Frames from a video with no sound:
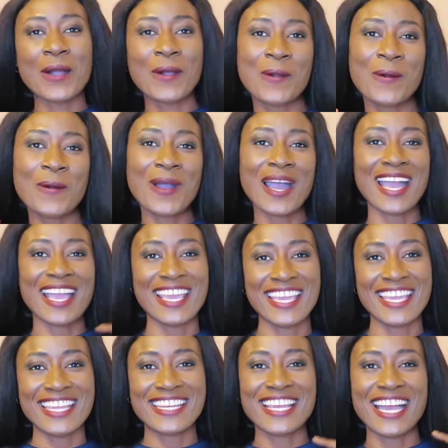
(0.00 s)
go
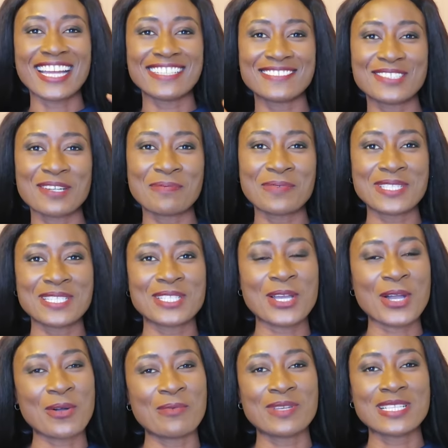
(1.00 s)
ahead and drop it in the
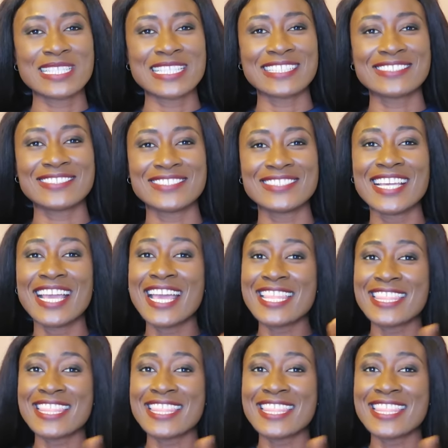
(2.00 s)
comment section